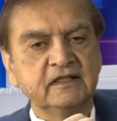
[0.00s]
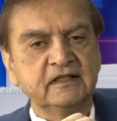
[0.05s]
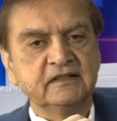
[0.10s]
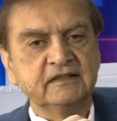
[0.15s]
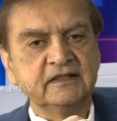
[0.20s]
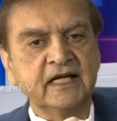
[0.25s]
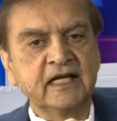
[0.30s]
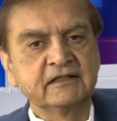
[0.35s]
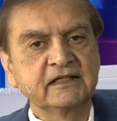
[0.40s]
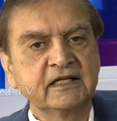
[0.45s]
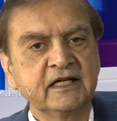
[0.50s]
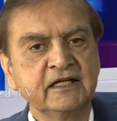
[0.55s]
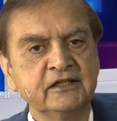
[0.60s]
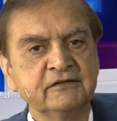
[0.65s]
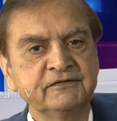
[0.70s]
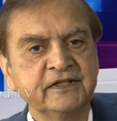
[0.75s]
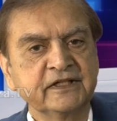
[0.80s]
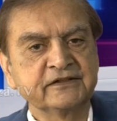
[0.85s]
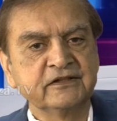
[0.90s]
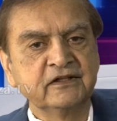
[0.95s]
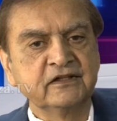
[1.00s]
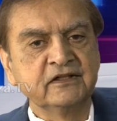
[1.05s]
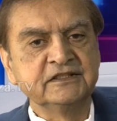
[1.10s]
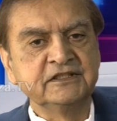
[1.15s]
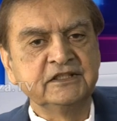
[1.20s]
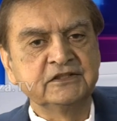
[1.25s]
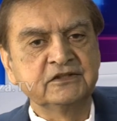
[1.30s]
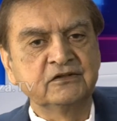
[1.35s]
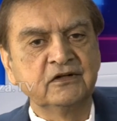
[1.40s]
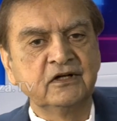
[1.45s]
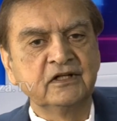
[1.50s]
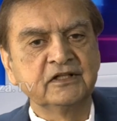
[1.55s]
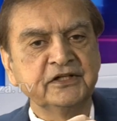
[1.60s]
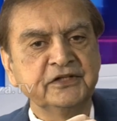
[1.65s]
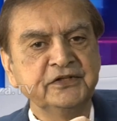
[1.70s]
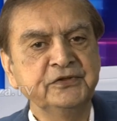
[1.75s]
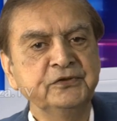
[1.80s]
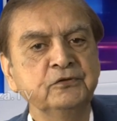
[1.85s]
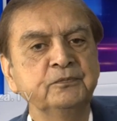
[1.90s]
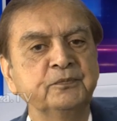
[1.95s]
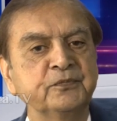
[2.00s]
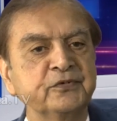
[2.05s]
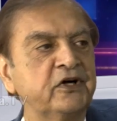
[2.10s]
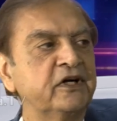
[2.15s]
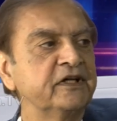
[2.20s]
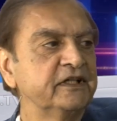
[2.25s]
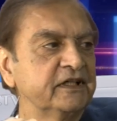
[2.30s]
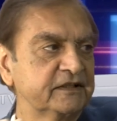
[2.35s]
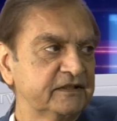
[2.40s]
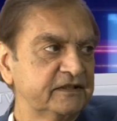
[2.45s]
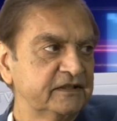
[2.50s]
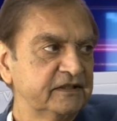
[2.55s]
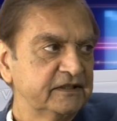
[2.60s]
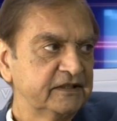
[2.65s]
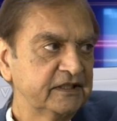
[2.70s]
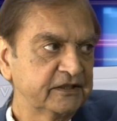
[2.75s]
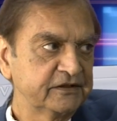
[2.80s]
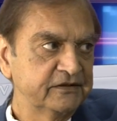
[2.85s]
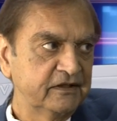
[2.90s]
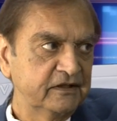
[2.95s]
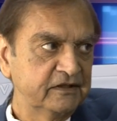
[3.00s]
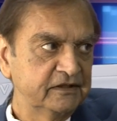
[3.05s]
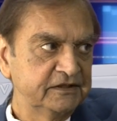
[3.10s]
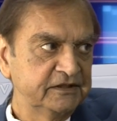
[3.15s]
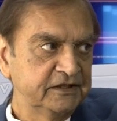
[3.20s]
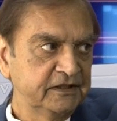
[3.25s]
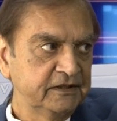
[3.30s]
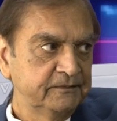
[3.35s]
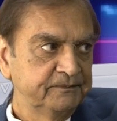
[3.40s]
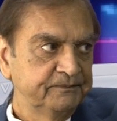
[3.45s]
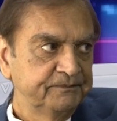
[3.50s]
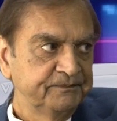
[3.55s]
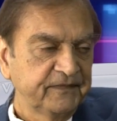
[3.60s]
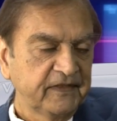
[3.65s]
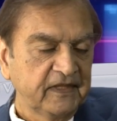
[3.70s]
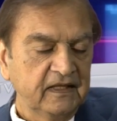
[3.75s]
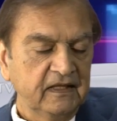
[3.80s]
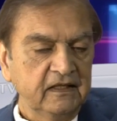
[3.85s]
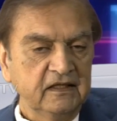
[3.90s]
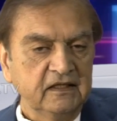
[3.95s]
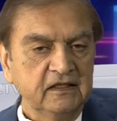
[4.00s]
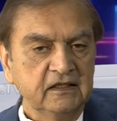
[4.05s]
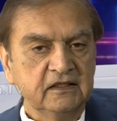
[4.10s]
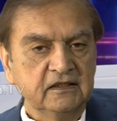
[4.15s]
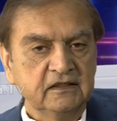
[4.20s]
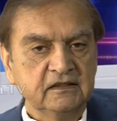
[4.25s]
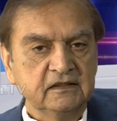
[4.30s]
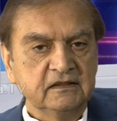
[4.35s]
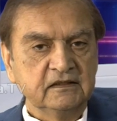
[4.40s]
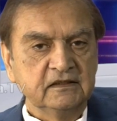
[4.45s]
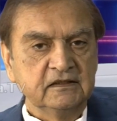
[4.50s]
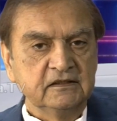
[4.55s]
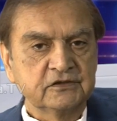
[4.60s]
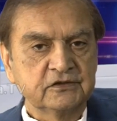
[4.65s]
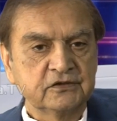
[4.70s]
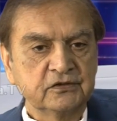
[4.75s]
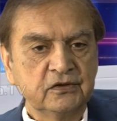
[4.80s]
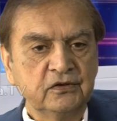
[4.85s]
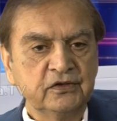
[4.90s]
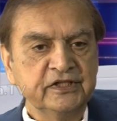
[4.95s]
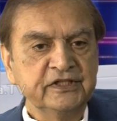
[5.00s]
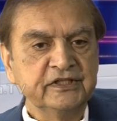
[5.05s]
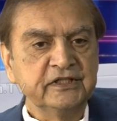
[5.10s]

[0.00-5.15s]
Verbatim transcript: that kind of technology is called new product technology. Right. So in the